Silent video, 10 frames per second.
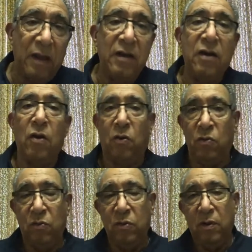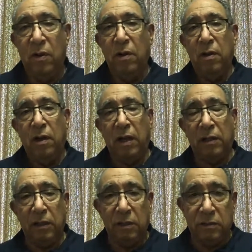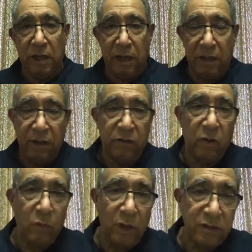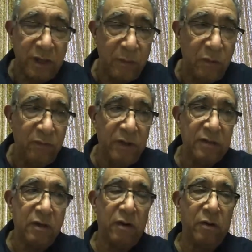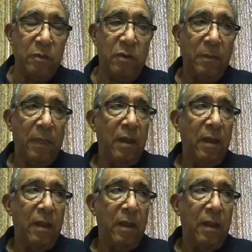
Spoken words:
No, like little Ted. Don't watch that movie, it's horrible.